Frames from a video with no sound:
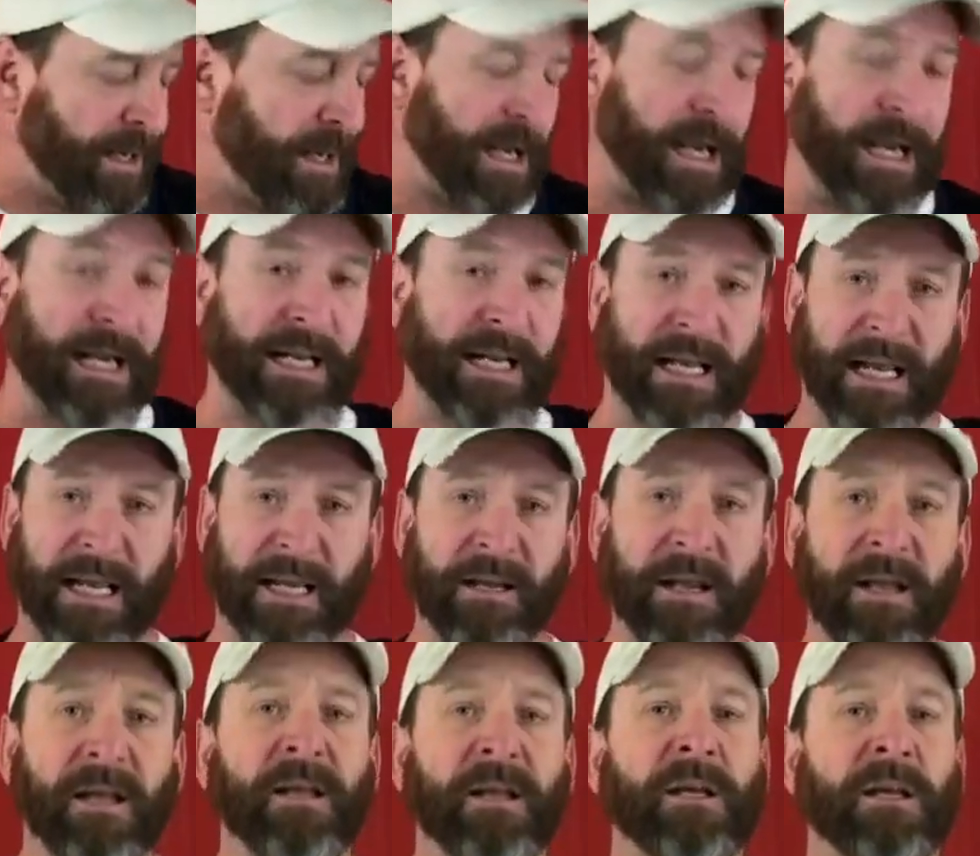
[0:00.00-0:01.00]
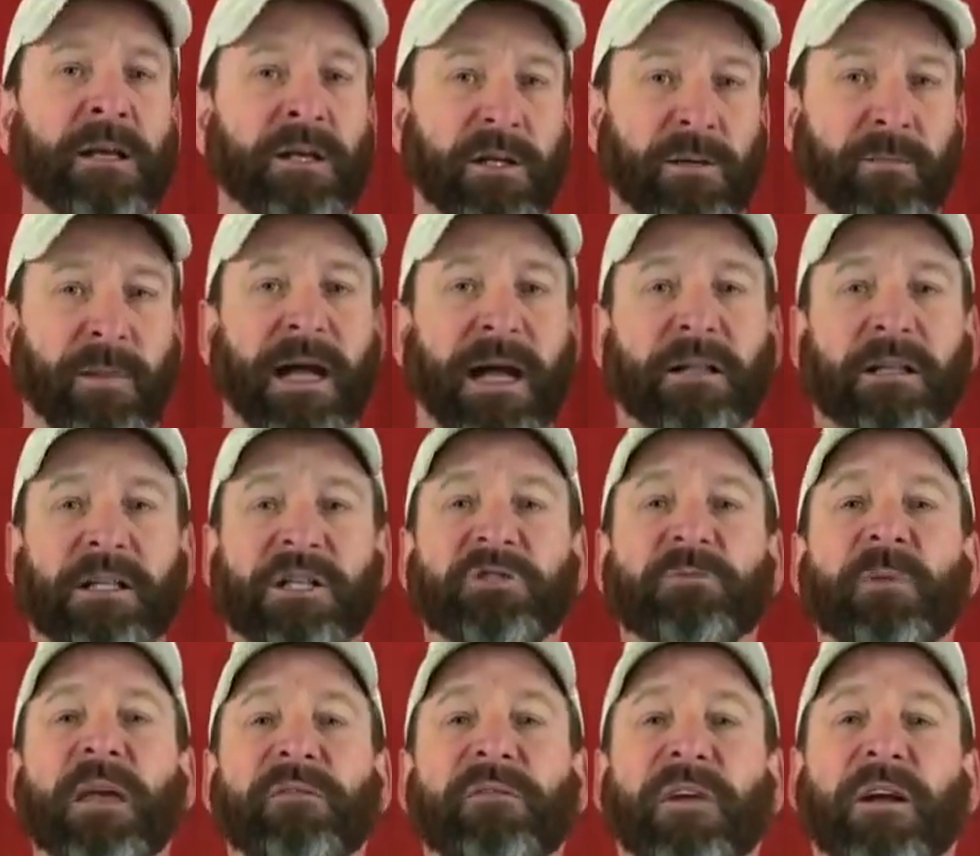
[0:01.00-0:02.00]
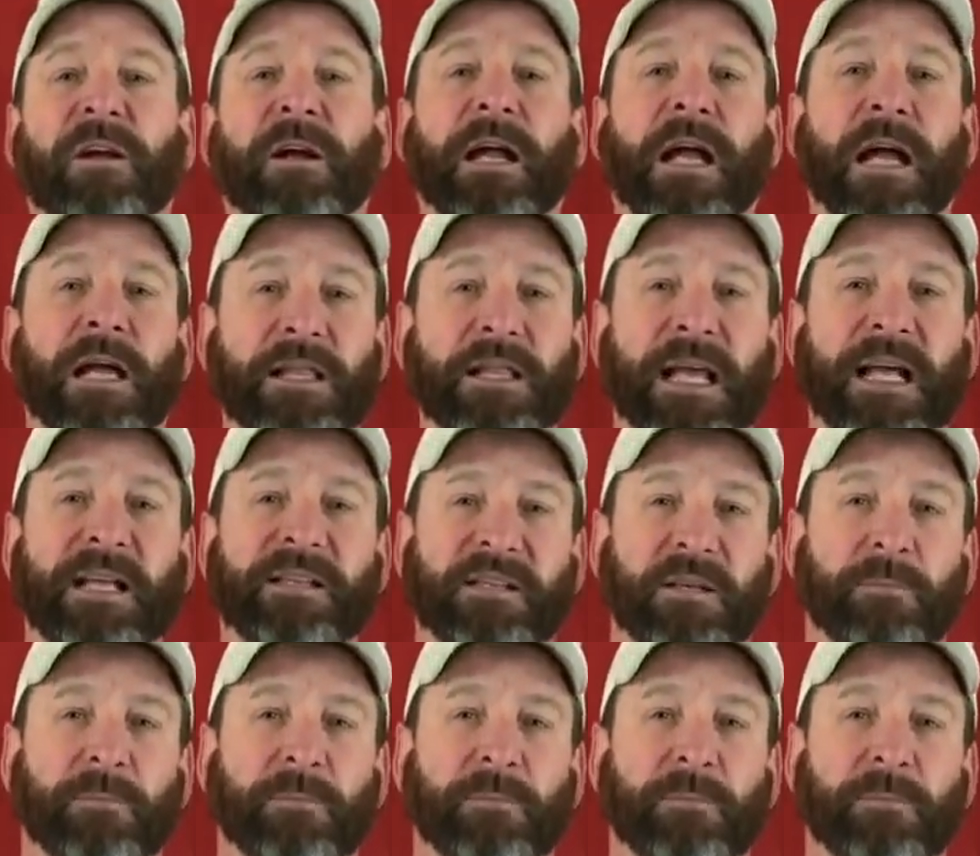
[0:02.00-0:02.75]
And again, your mileage may vary on that.